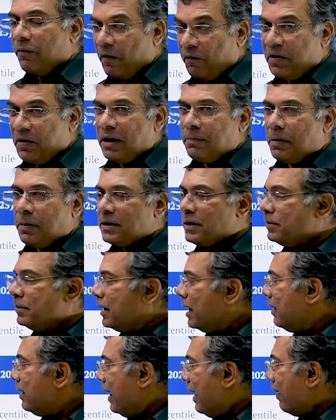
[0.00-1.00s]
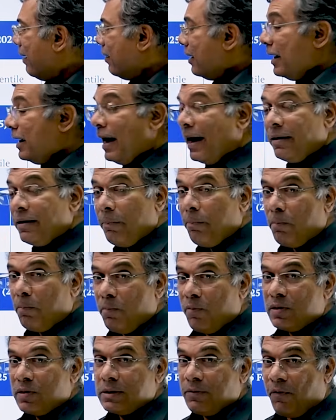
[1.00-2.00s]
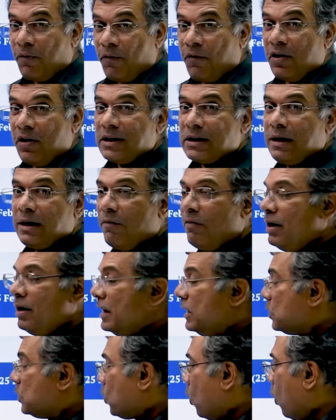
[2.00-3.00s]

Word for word: 50th percentile at the first level is